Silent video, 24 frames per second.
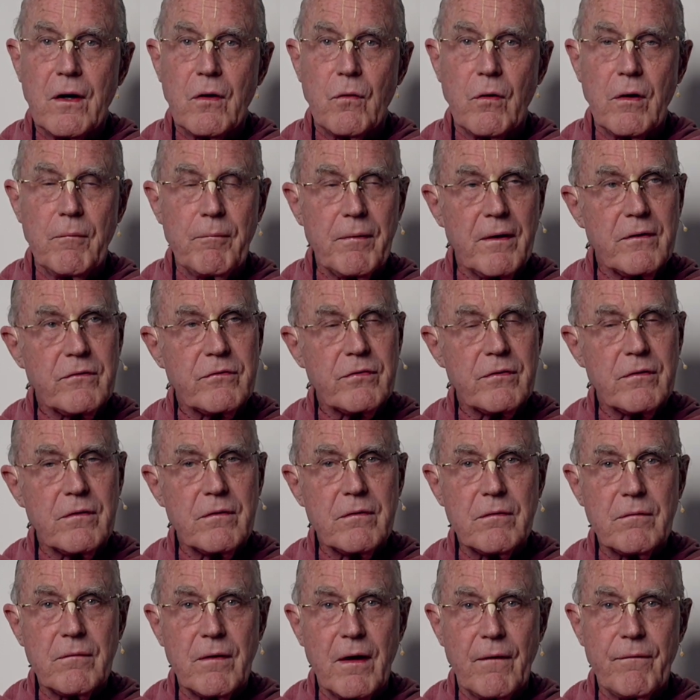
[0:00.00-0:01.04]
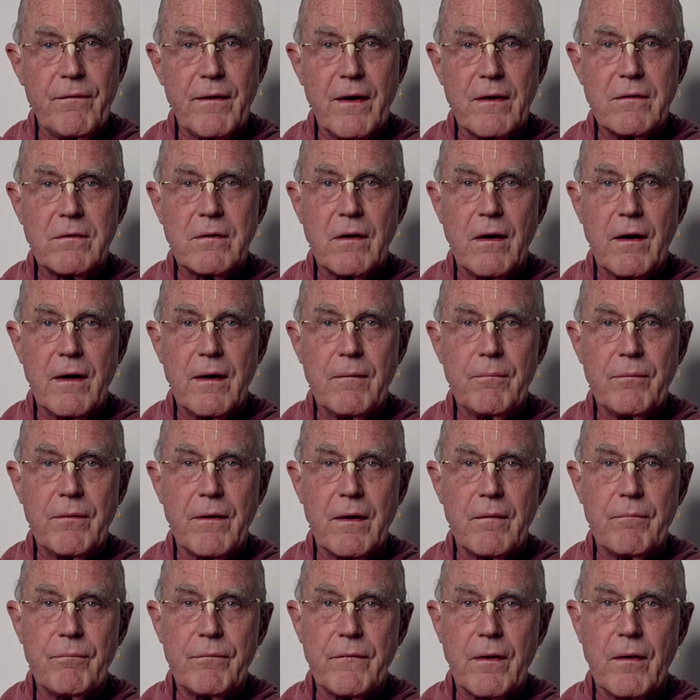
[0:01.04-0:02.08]
We mentioned at that time
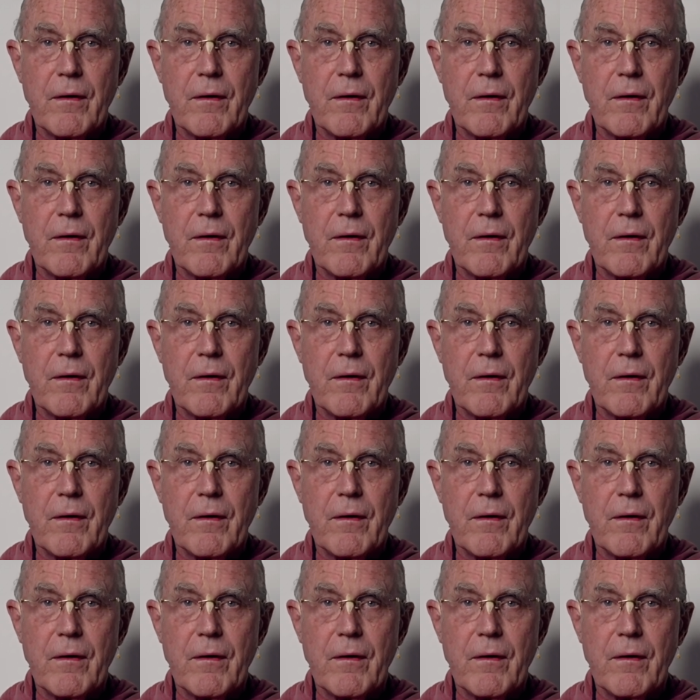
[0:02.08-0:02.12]
that